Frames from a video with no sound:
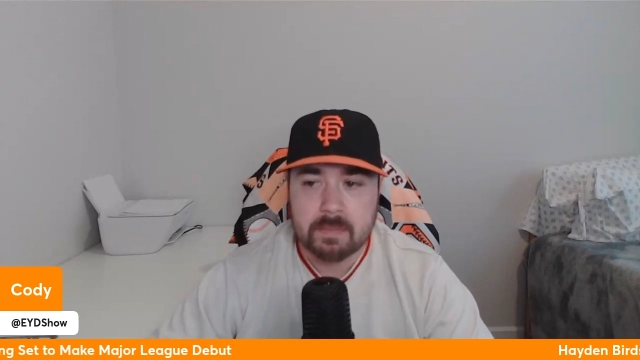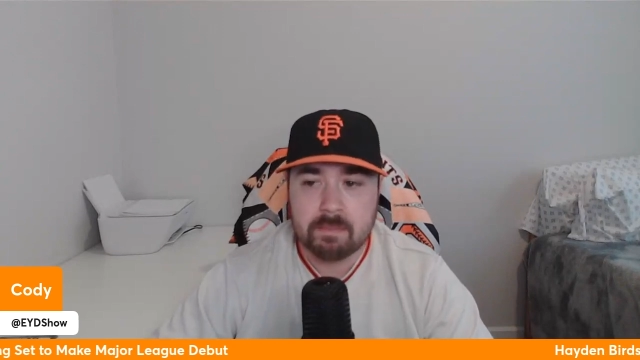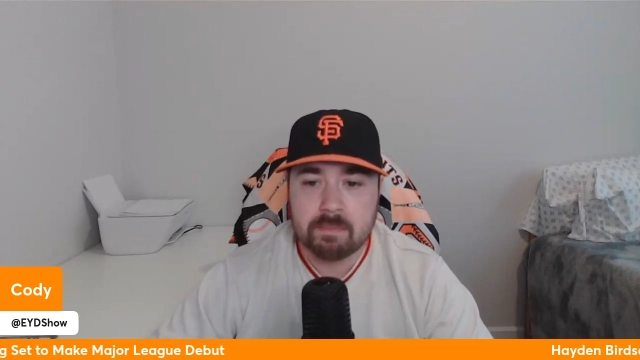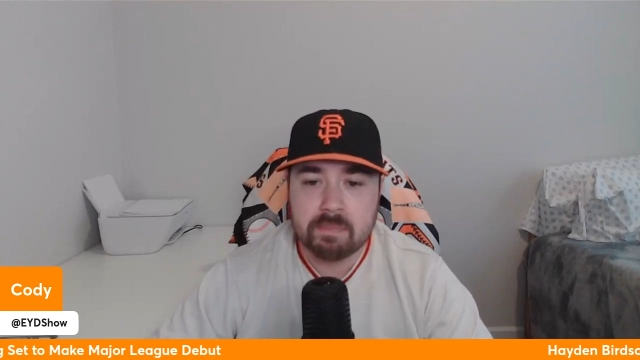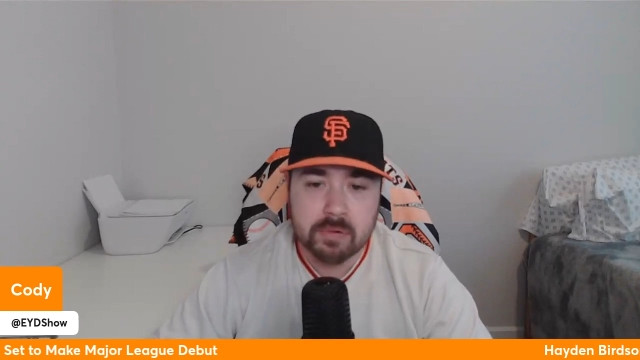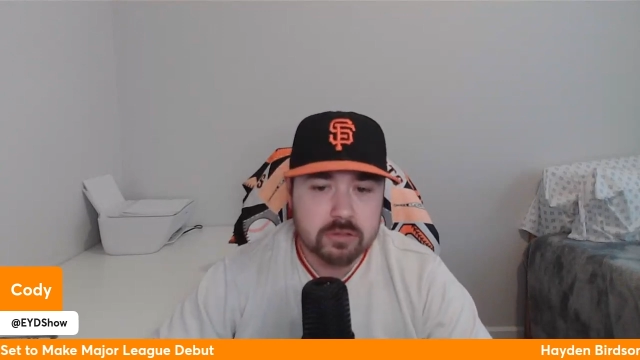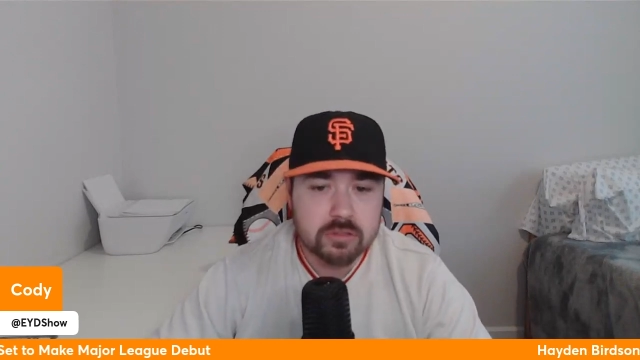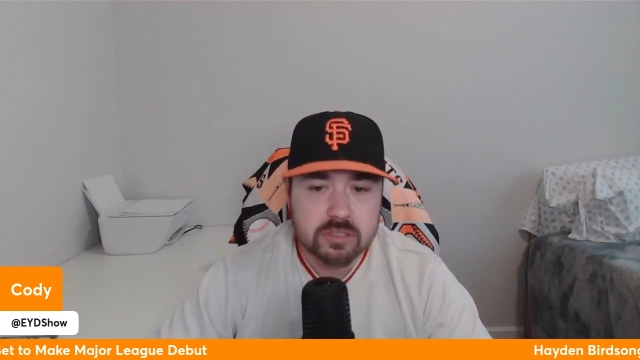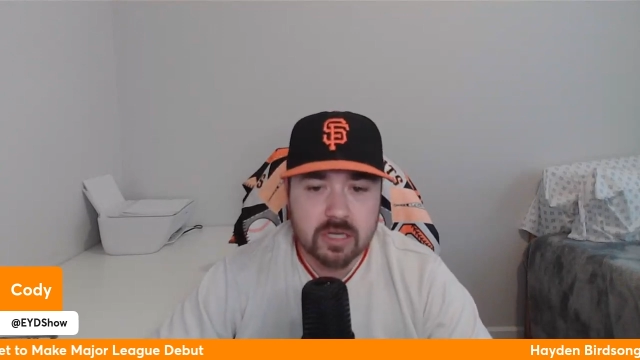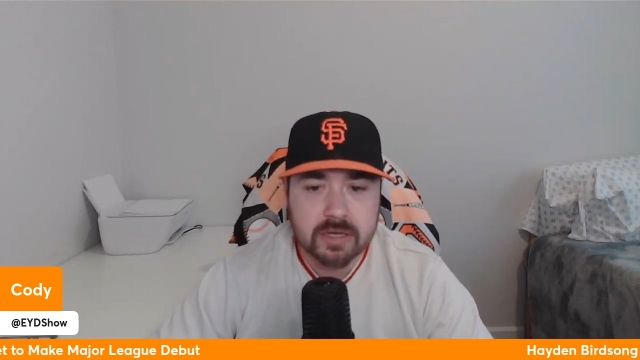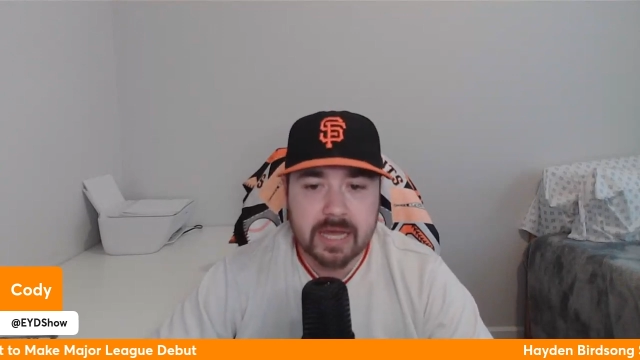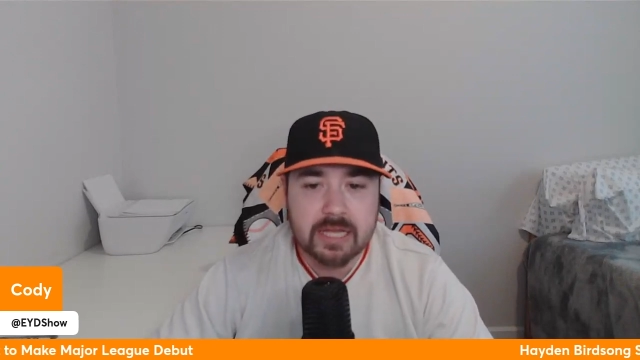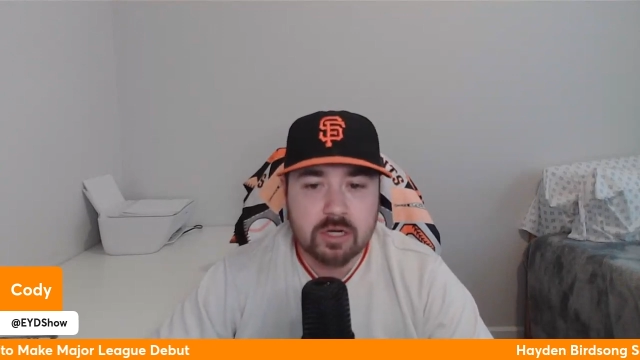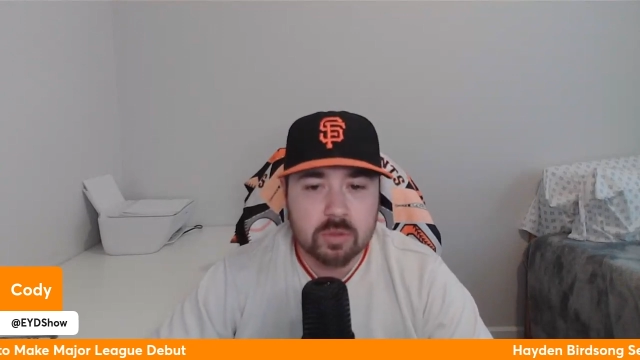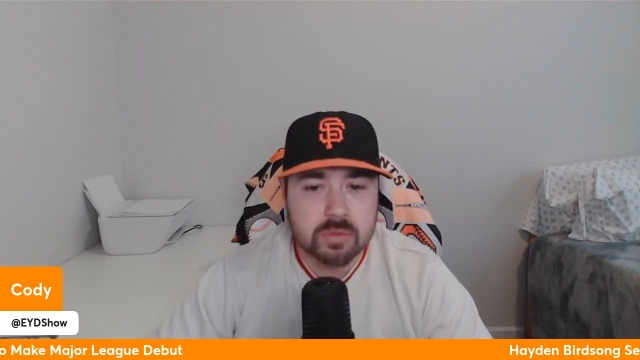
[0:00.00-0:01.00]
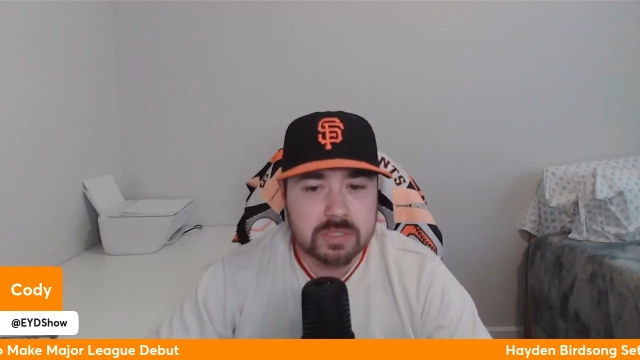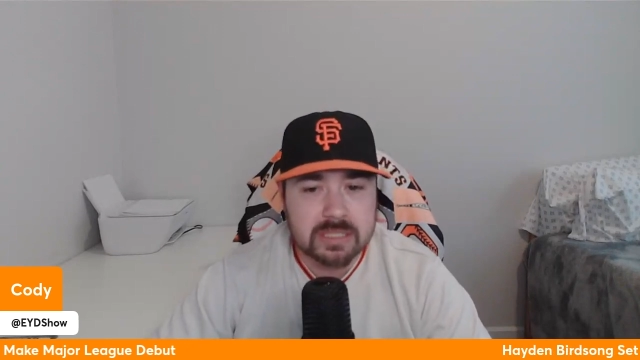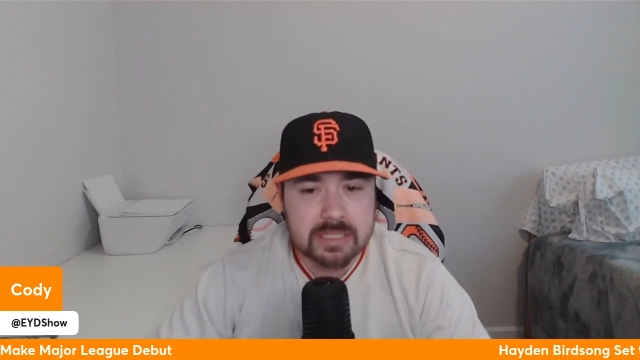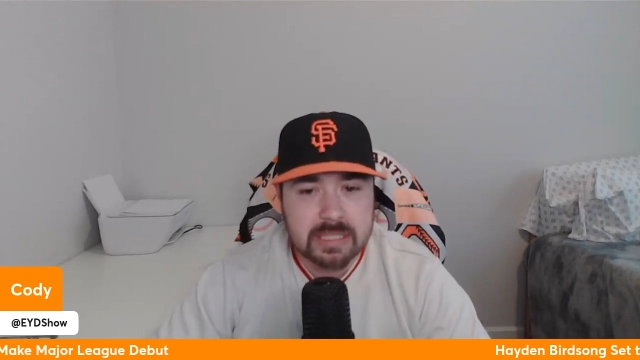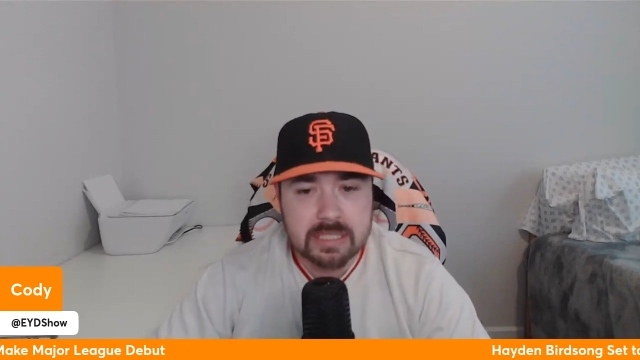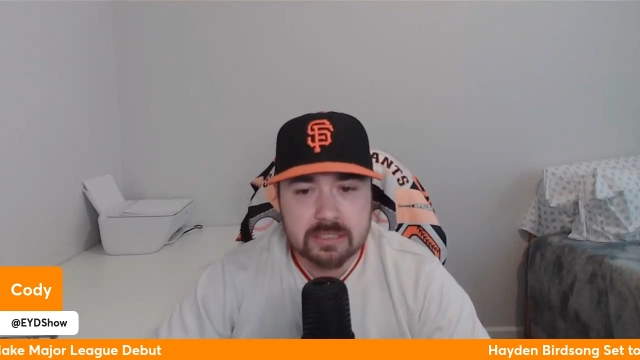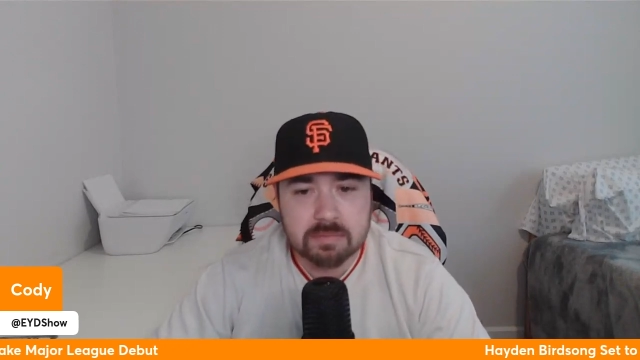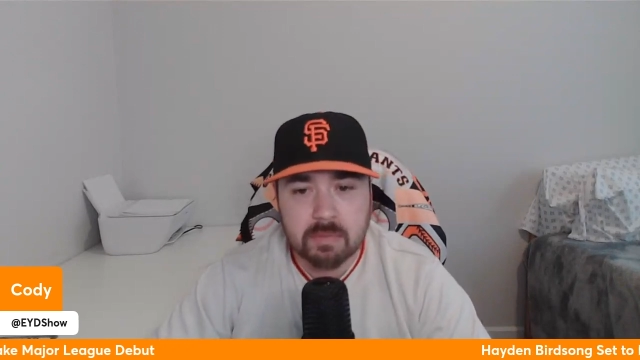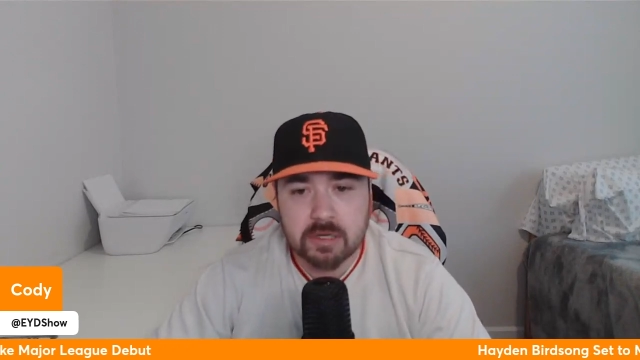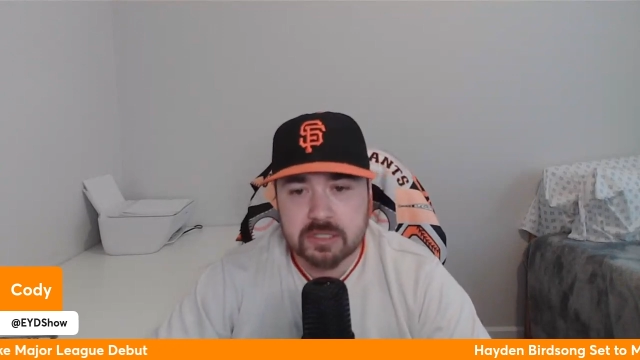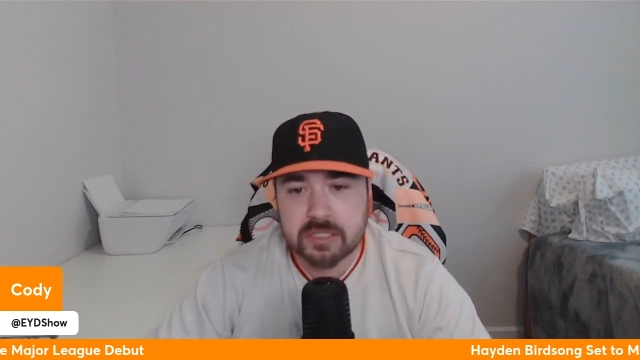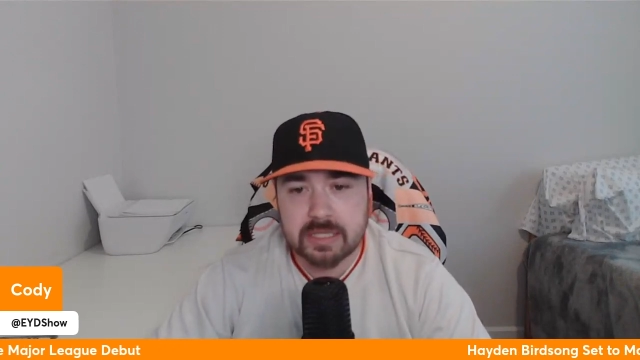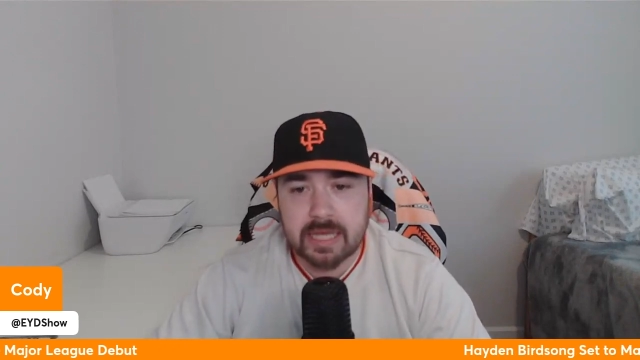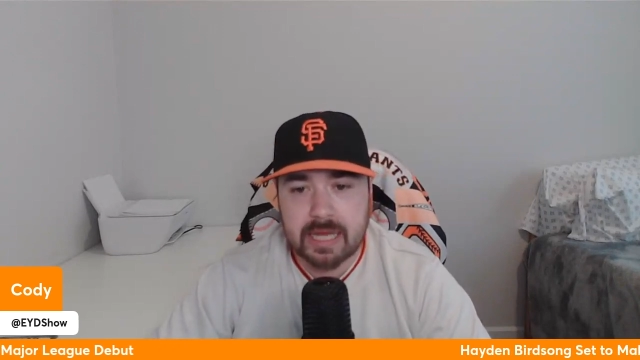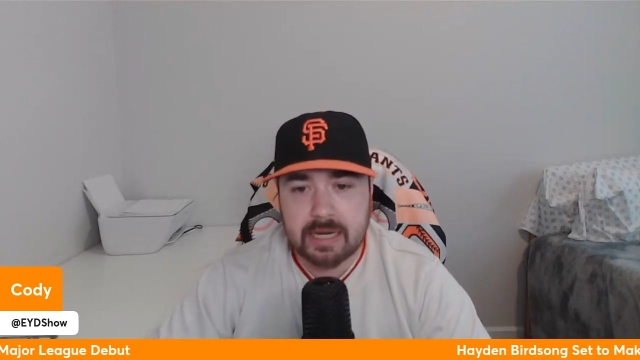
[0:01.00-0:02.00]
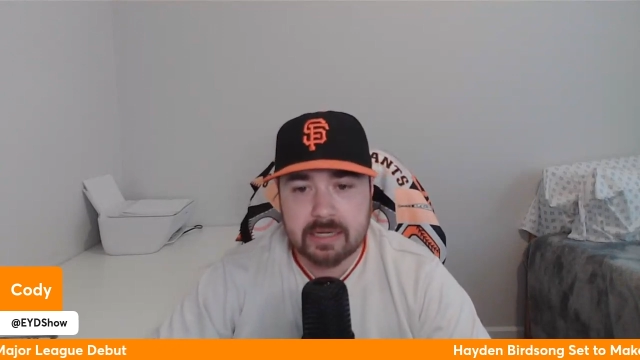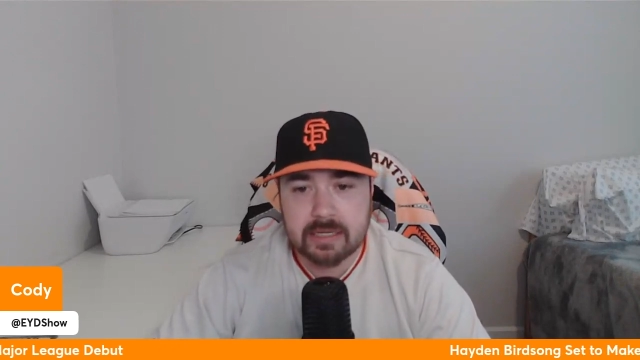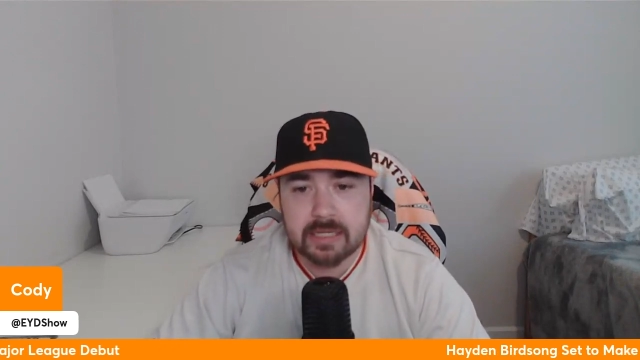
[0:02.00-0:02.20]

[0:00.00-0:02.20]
Birdsong, I don't see as much of that.